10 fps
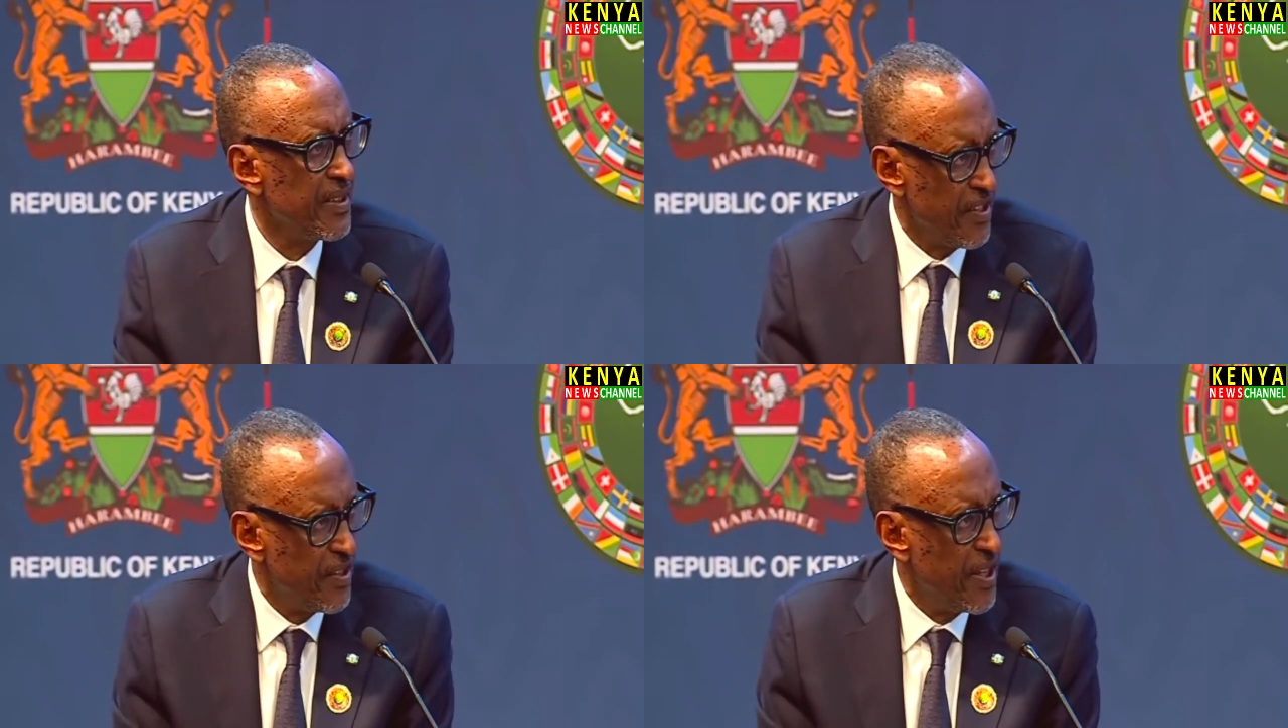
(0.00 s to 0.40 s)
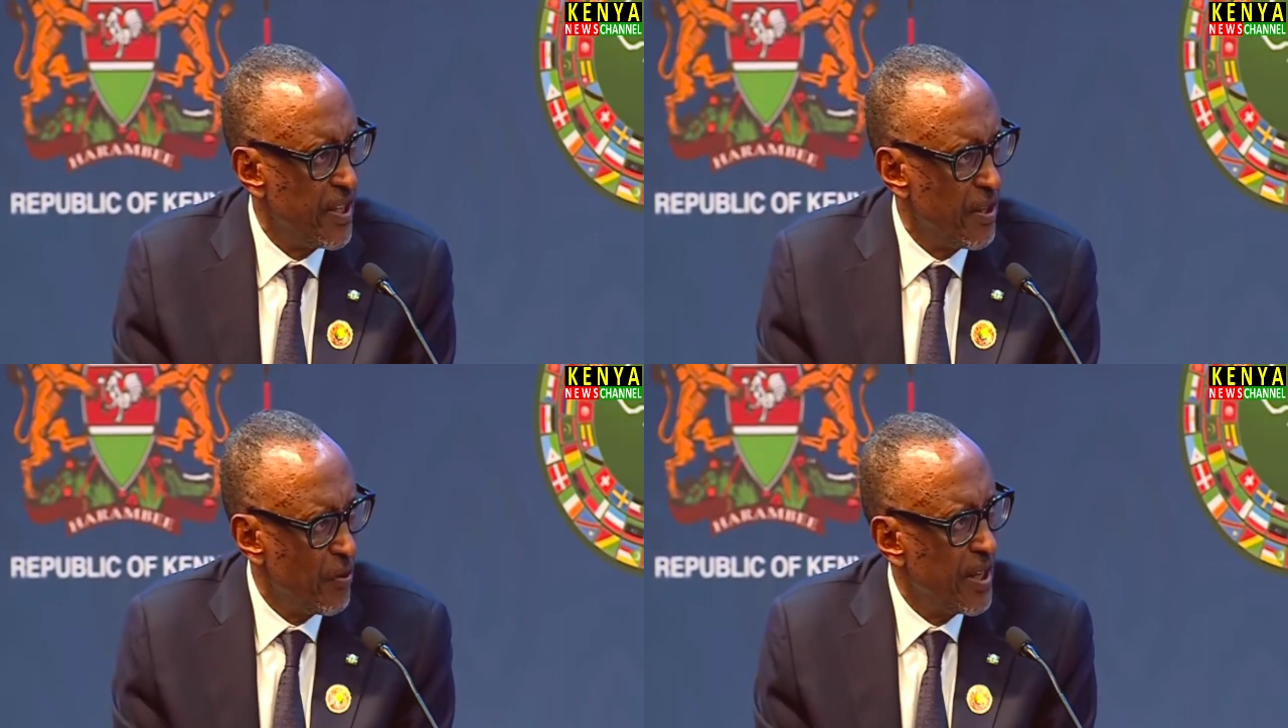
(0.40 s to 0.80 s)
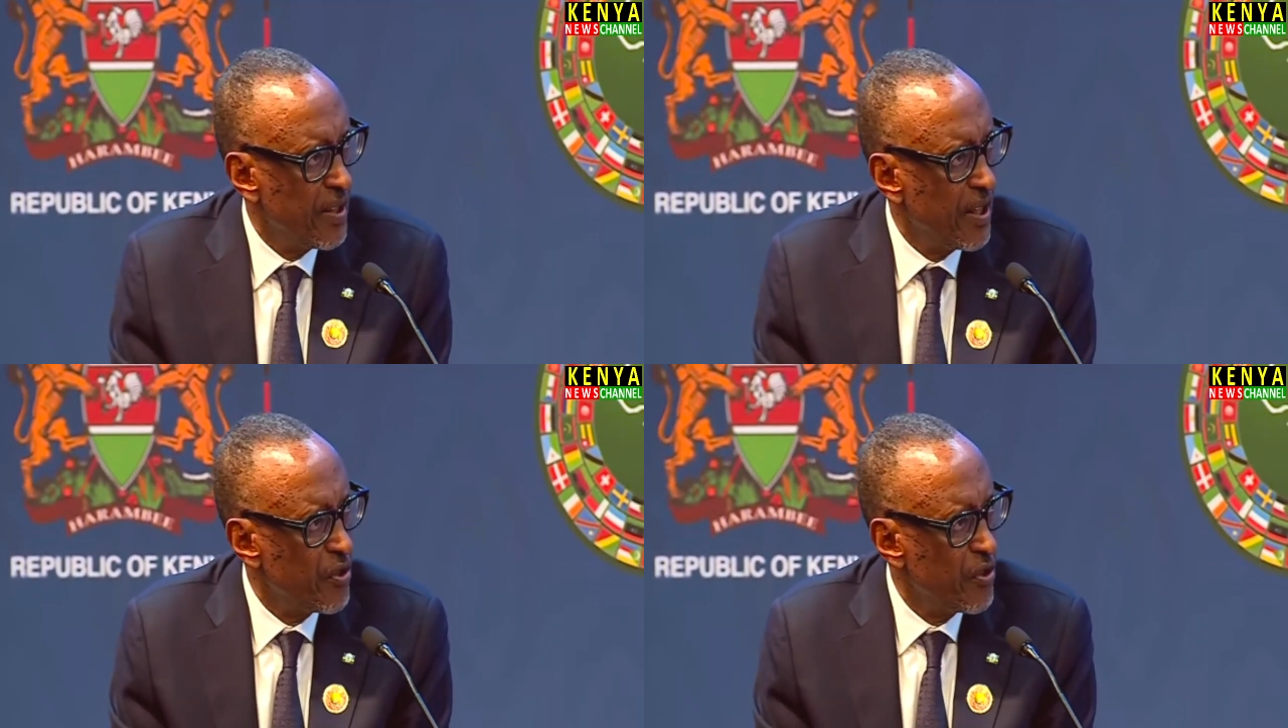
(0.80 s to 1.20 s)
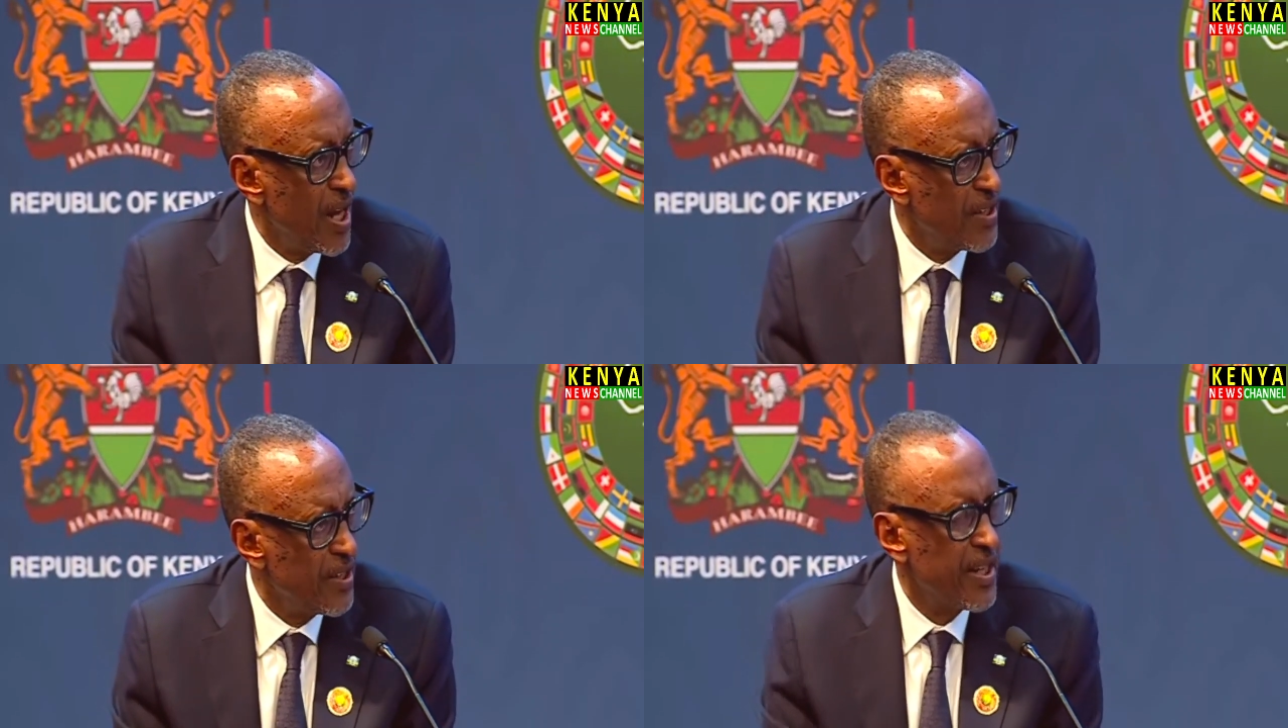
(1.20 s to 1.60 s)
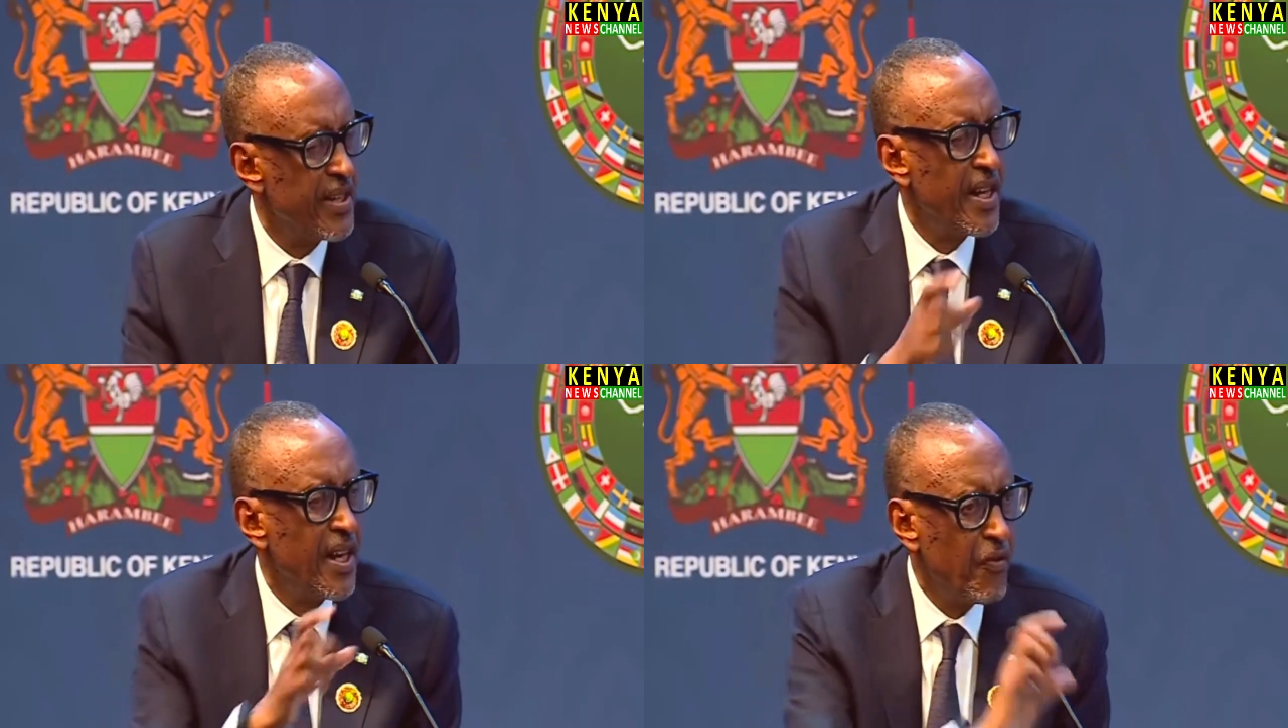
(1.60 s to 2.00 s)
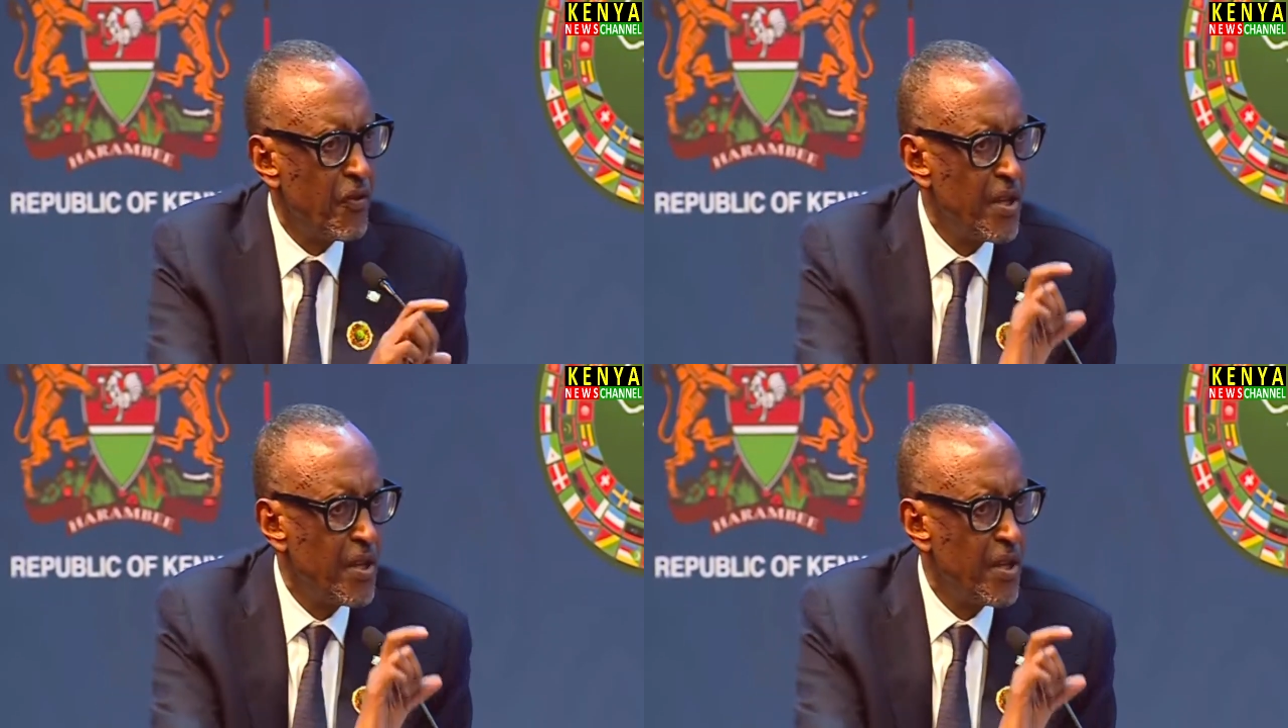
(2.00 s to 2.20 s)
That's where the issue lies. And therefore,